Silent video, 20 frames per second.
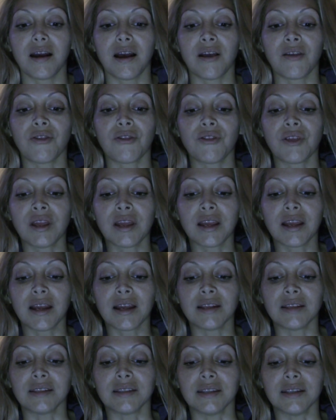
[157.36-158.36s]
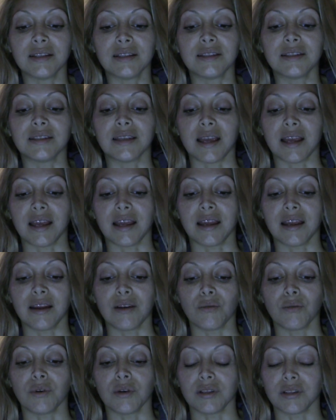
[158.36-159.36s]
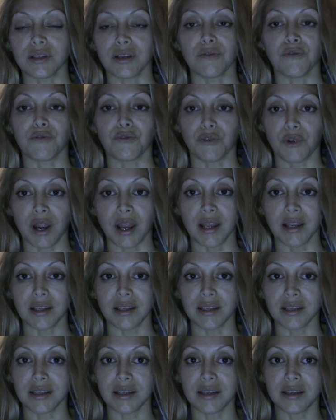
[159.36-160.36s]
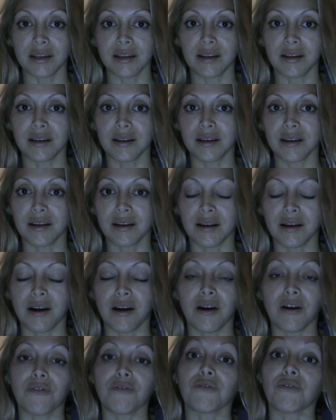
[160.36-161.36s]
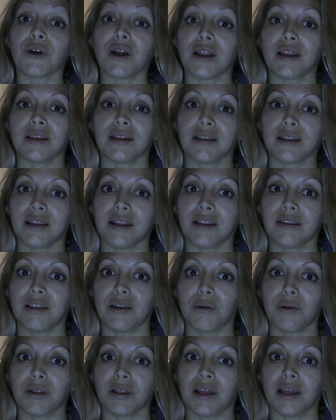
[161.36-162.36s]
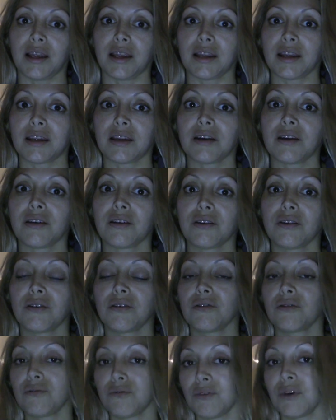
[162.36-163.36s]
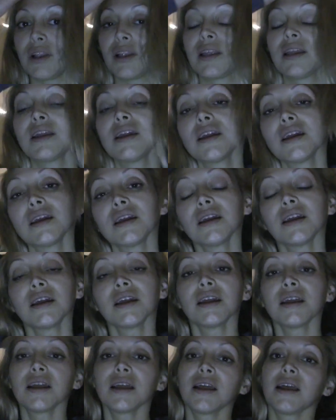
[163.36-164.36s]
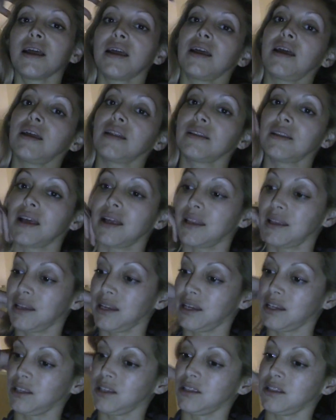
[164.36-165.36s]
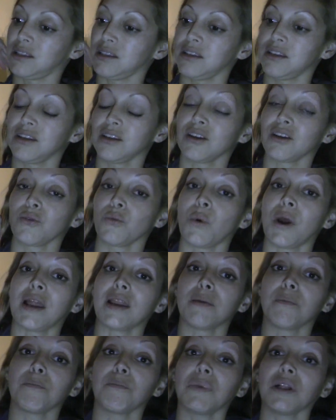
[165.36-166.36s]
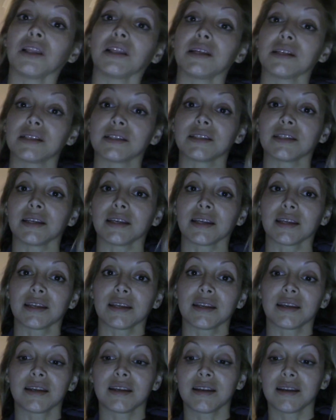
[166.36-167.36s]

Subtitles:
I think I did say it was a friend, and they were like, really? And then he went ballistic.